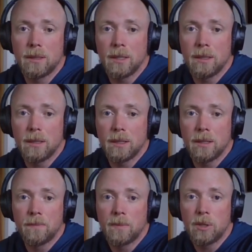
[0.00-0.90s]
And
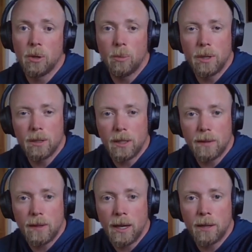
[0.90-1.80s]
um, you don't want to
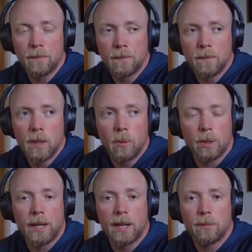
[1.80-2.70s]
let that
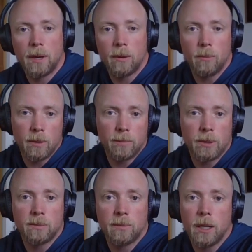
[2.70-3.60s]
organic matter.
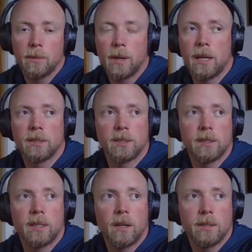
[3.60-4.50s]
person brought up, hey, just
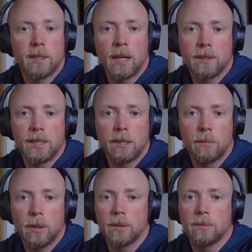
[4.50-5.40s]
let it all sit out and
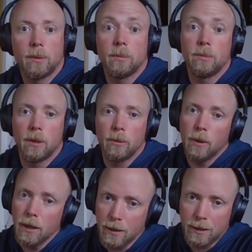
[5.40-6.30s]
decompose. Well, we don't
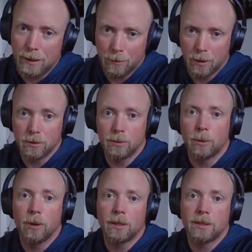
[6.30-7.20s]
want it to decompose. We
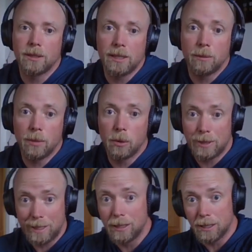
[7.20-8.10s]
want it to decompose
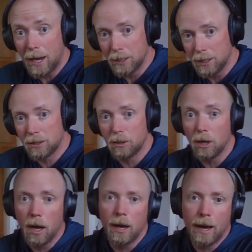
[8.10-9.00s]
in the digester,
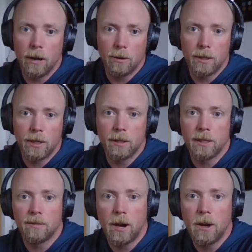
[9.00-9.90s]
not out in the
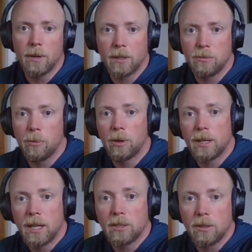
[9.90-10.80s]
environment, because we want to
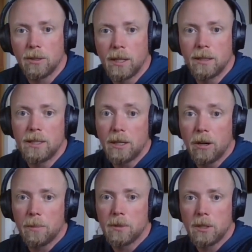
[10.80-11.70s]
catch all that
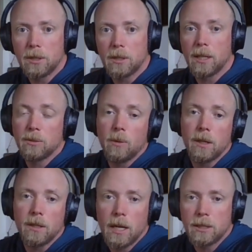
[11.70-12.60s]
decomposition. That's what
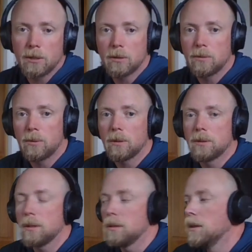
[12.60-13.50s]
the digester is for.
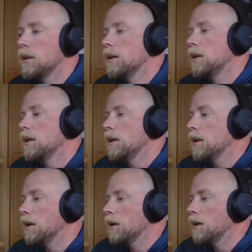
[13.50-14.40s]
So
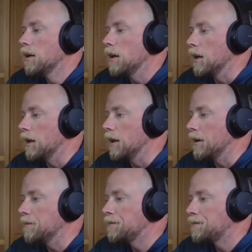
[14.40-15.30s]

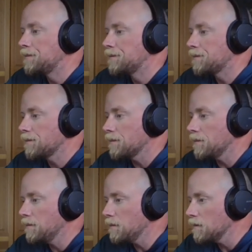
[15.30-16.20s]
um,
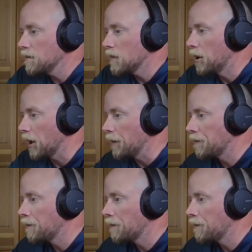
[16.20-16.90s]
okay.